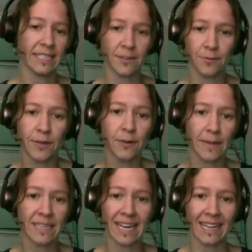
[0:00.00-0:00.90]
It's the
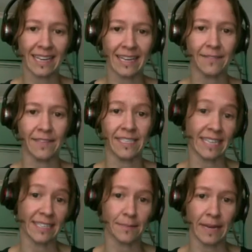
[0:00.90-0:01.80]
real mentality of the
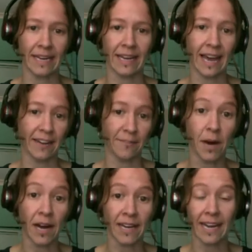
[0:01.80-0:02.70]
desert being out
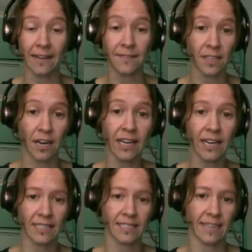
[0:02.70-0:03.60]
of mind, out of
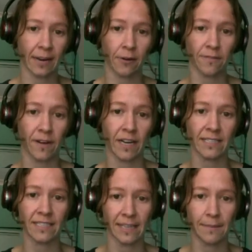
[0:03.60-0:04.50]
sight as a
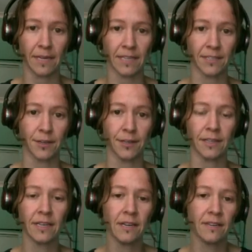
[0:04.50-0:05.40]
sacrifice and dumping
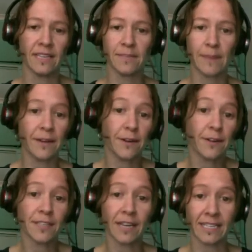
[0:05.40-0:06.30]
zone. There's been no
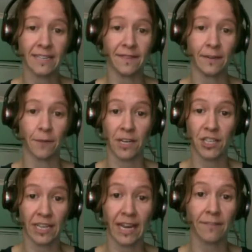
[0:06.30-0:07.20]
scientific
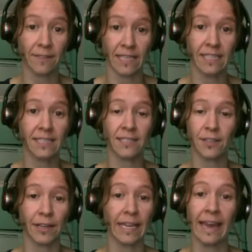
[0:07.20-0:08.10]
rationale for this. It's
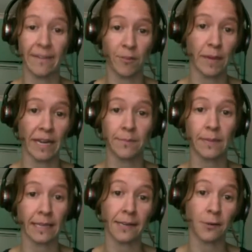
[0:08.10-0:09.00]
only ever been a
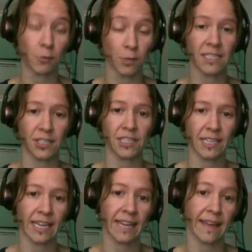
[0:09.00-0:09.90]
political decision
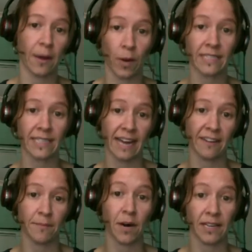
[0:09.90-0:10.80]
to get that waste
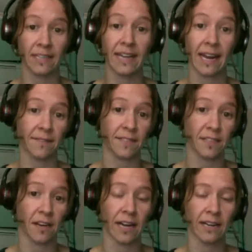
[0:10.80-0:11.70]
out of mind and out of
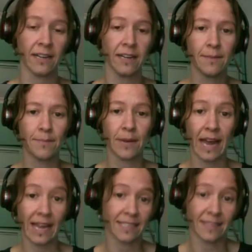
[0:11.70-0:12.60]
sight. But
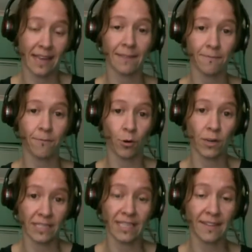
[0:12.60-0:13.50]
as they
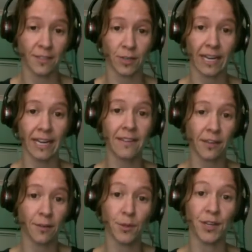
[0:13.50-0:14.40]
fought in South
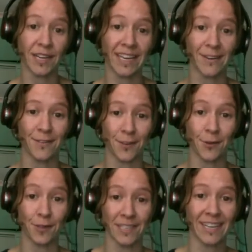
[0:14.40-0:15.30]
Australia, the community in
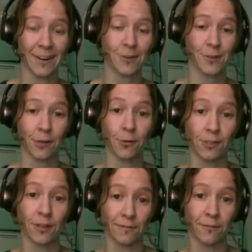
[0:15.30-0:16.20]
the Northern Territory
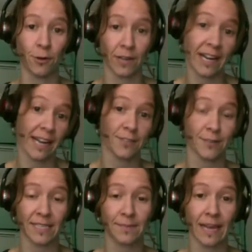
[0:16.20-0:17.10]
also fought, and as you